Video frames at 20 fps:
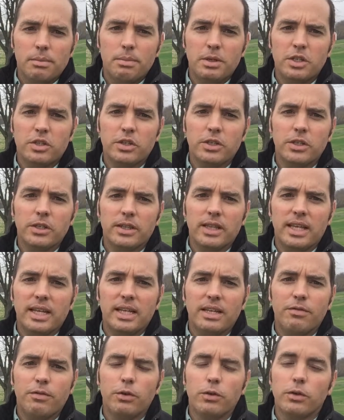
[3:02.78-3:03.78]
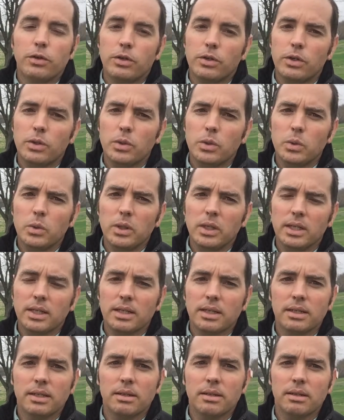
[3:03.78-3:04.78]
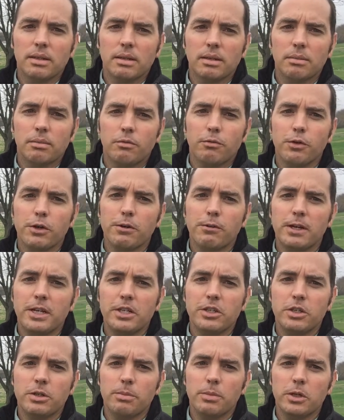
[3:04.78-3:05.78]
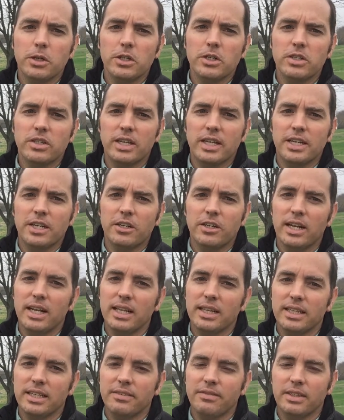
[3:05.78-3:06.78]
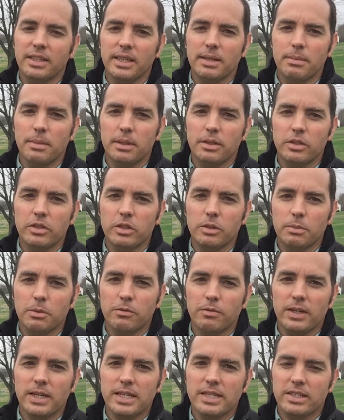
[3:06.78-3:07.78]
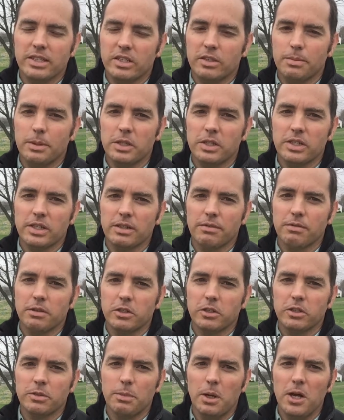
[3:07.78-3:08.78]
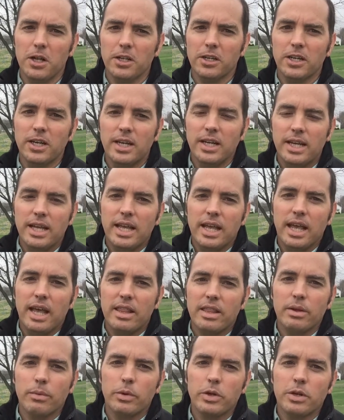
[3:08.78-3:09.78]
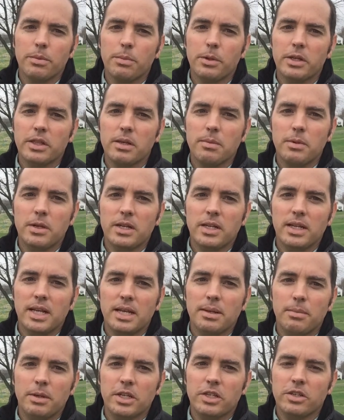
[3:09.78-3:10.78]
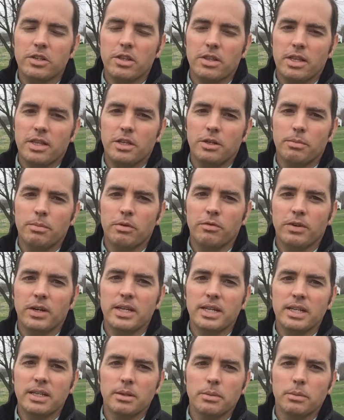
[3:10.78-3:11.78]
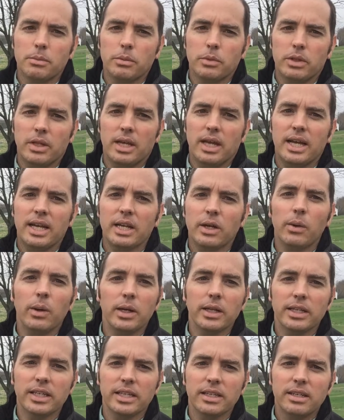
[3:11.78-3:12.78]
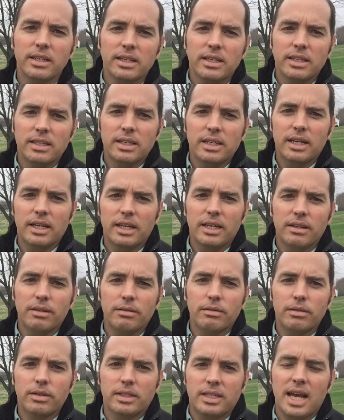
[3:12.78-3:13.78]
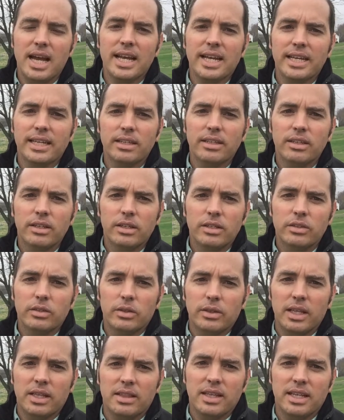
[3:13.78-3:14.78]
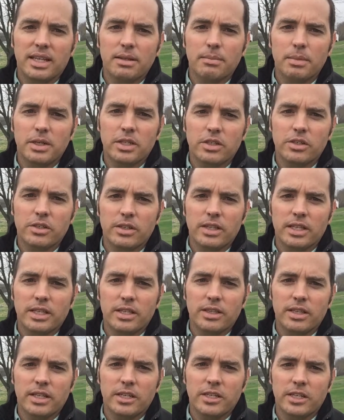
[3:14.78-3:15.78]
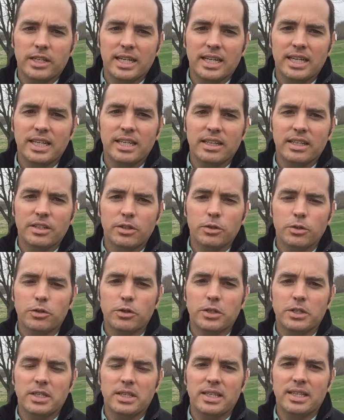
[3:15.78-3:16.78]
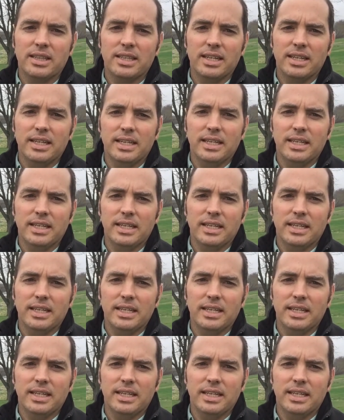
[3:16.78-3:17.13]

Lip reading: be sure that if you do free range your birds, that you're not leaving them unsupervised, especially if they're smaller. And then when you bring them in at night, make sure that you're providing them with a high quality diet so that they can make sure that they're getting the nutrition that they